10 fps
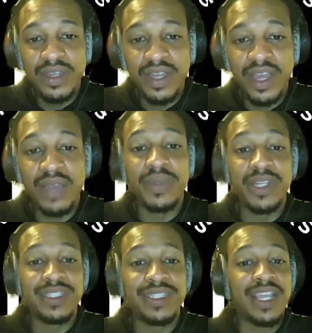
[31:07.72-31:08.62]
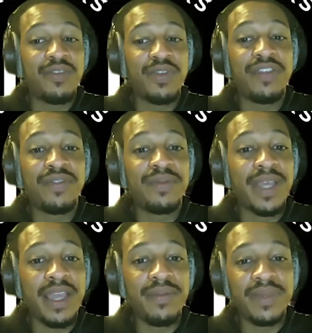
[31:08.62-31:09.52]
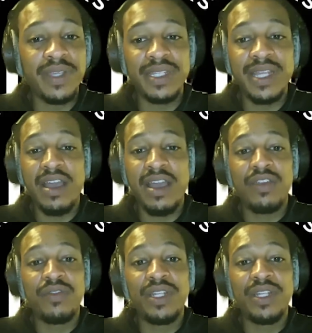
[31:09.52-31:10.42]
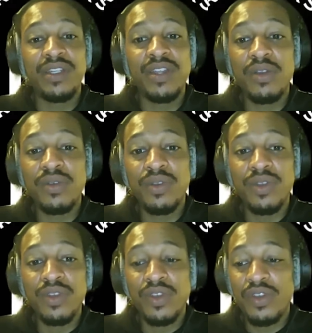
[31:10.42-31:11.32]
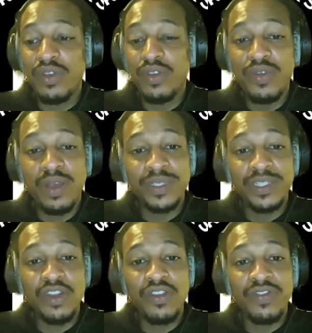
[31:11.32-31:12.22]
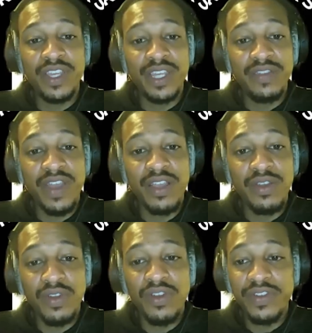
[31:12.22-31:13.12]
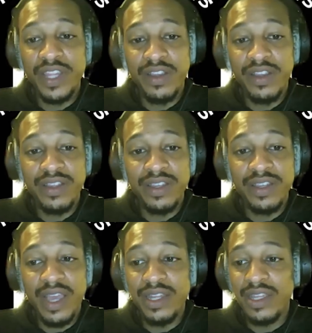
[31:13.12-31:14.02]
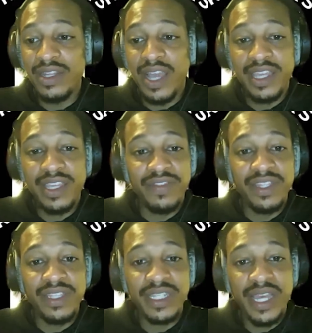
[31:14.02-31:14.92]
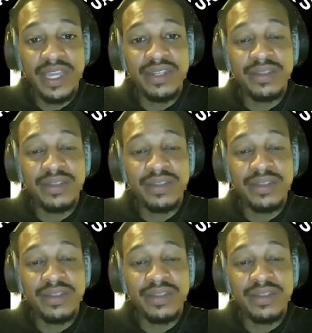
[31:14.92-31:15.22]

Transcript: I'm going to stay away from that because I already know who I'm serving if I go over there and I and I give in to that.